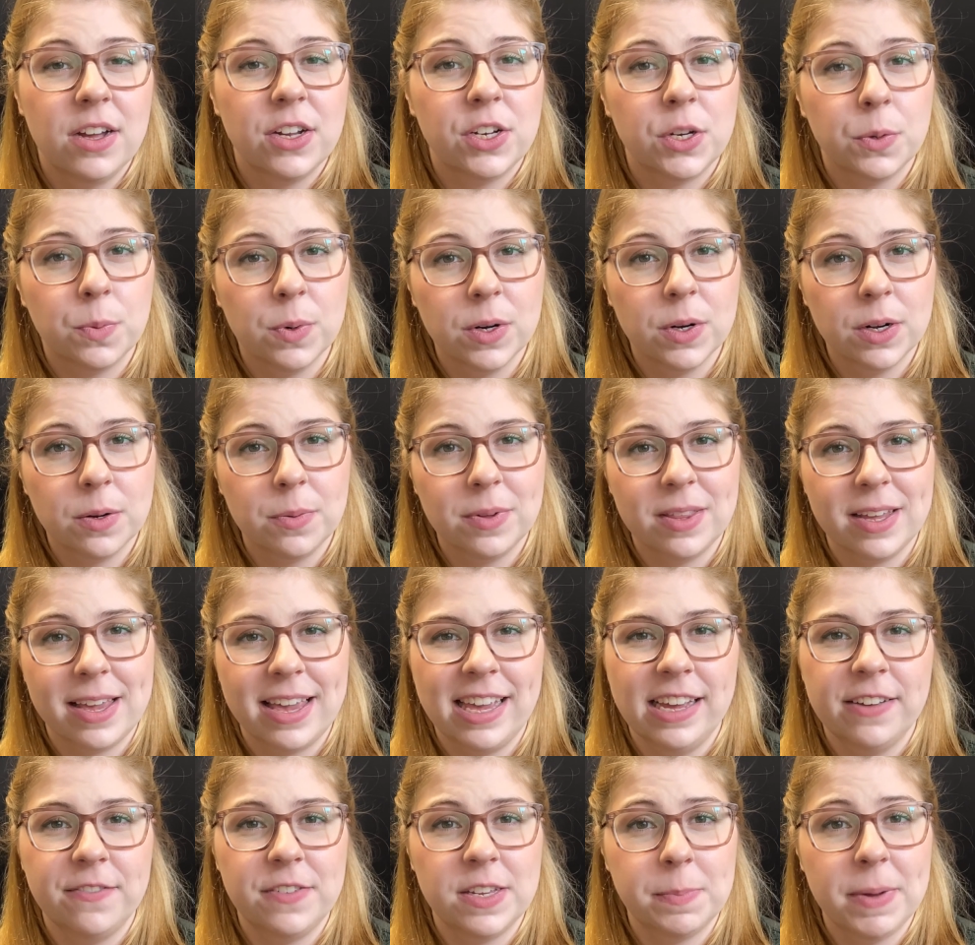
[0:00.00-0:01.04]
To work with a
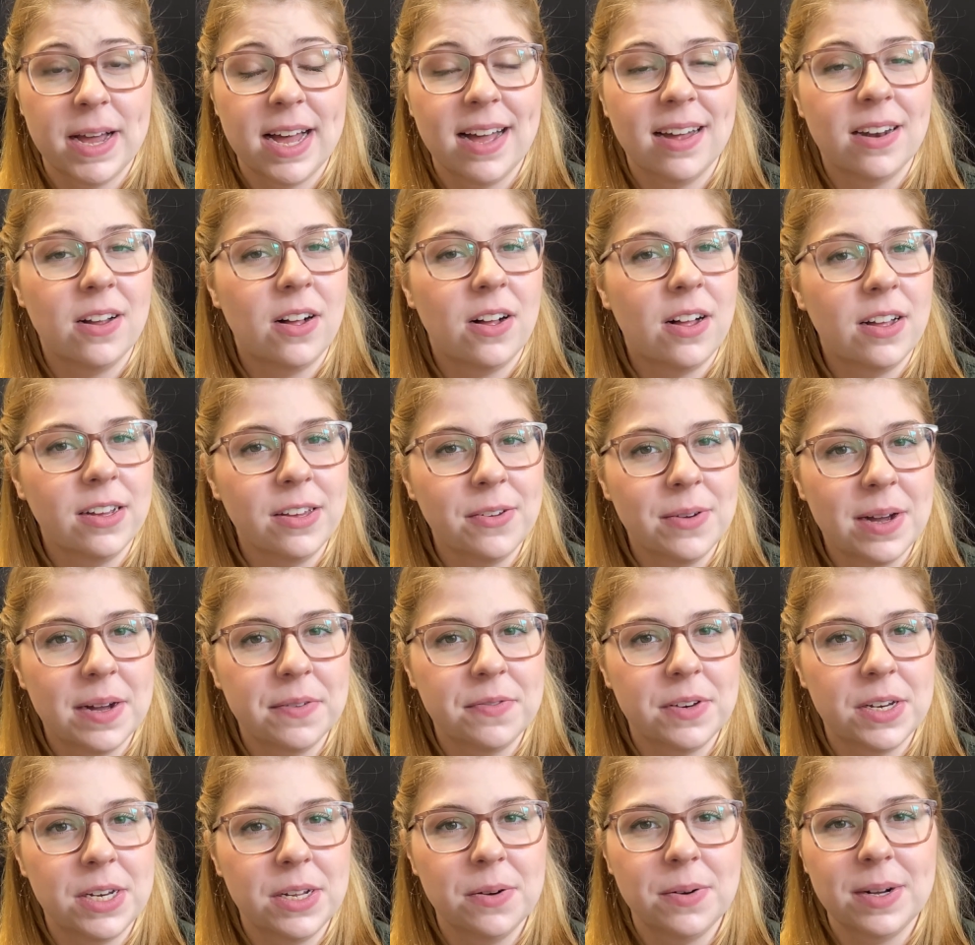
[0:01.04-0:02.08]
canvas pad, all you have
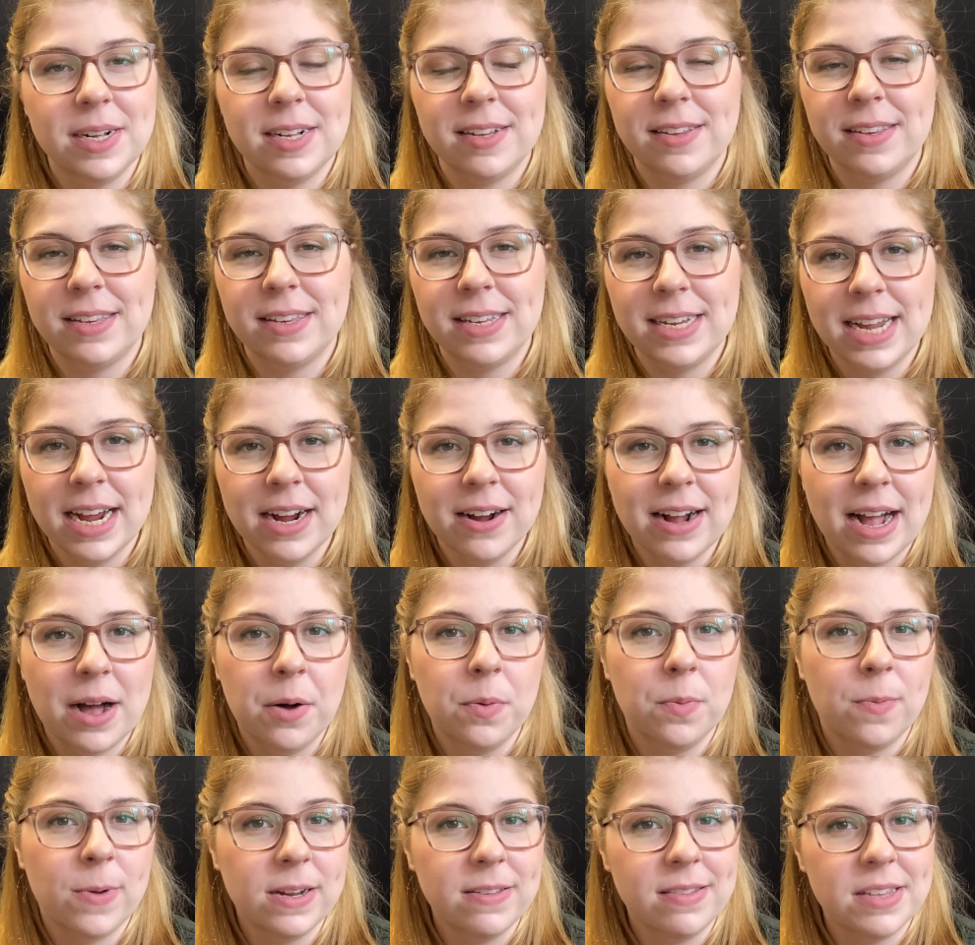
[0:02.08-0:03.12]
to do is tear out
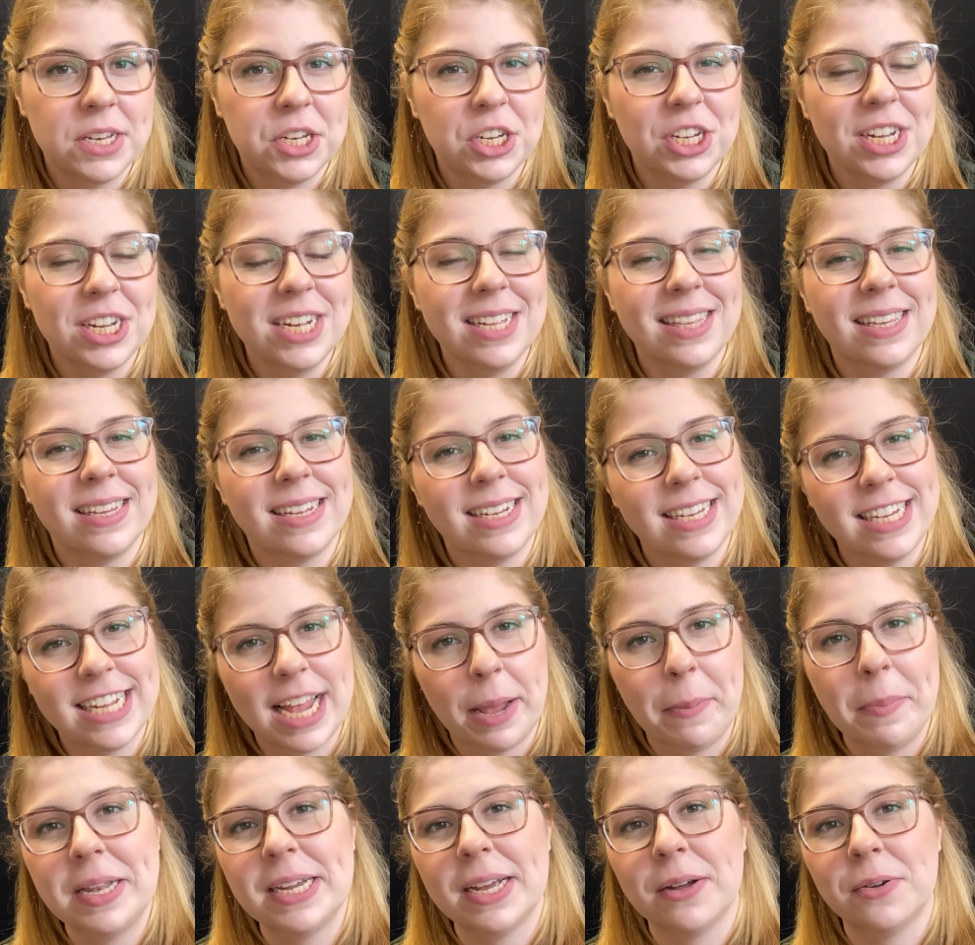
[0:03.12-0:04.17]
one of the sheets and
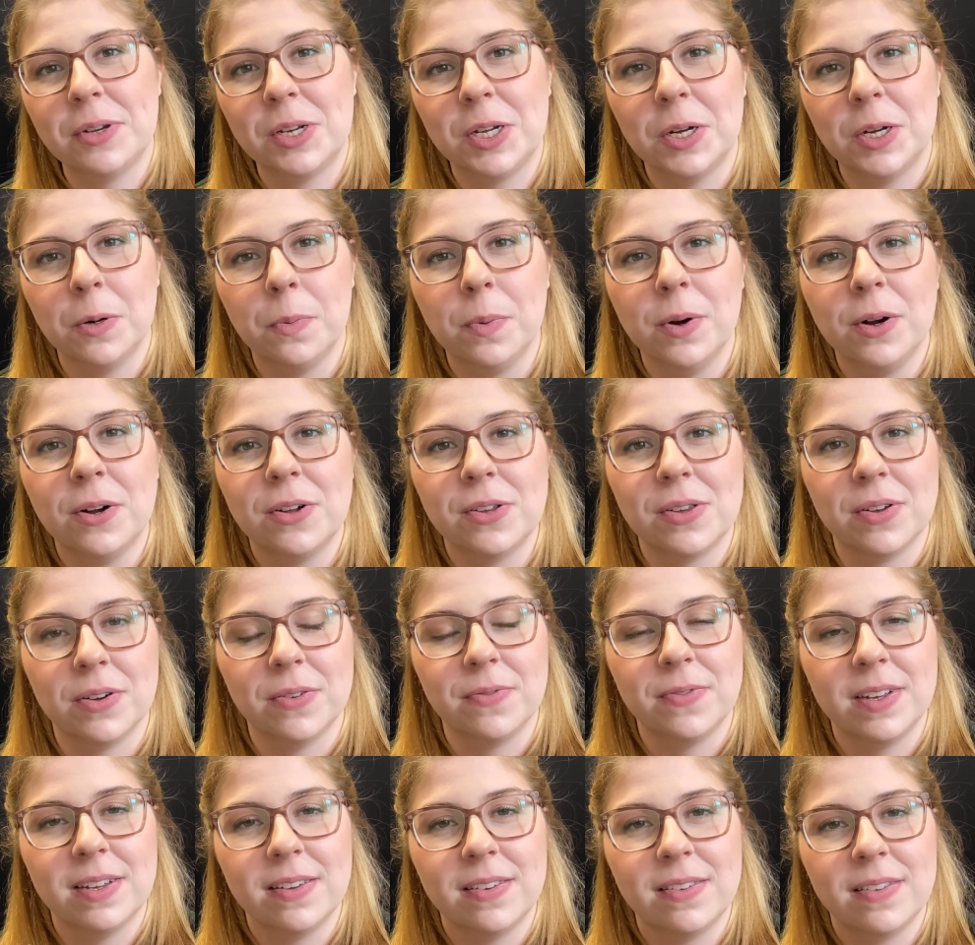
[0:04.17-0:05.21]
tape it down to your work
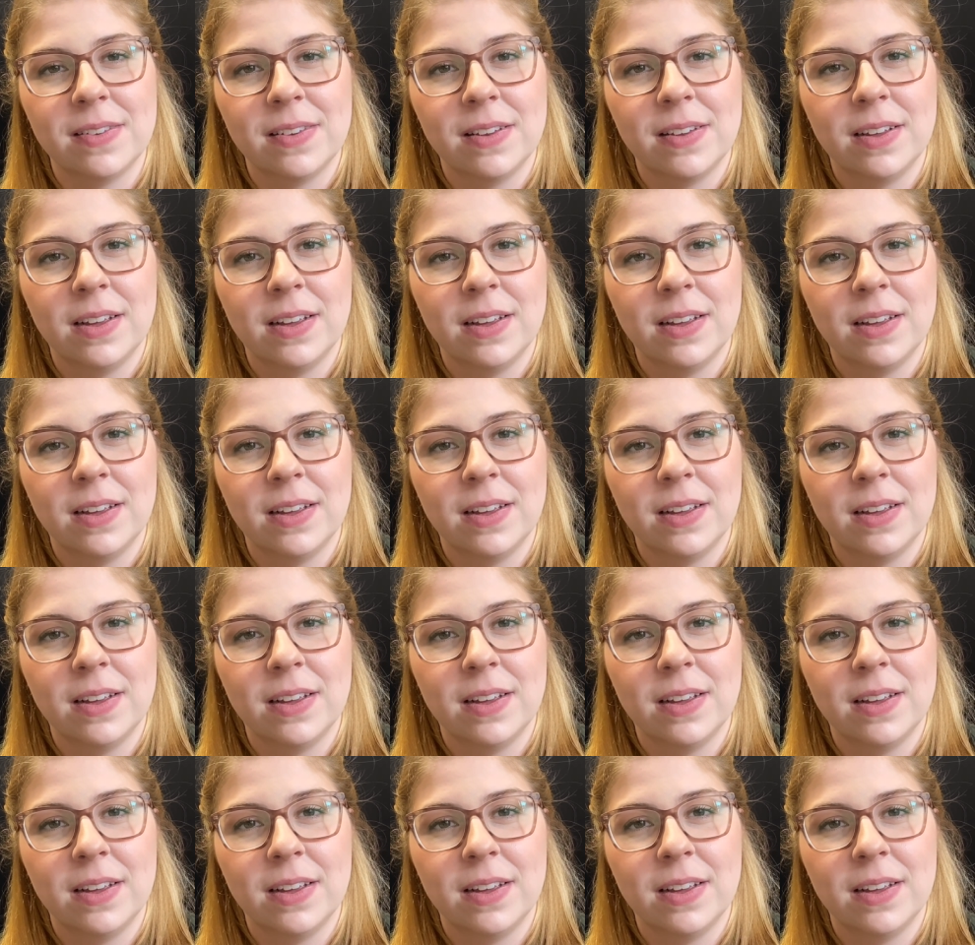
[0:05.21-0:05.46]
surface.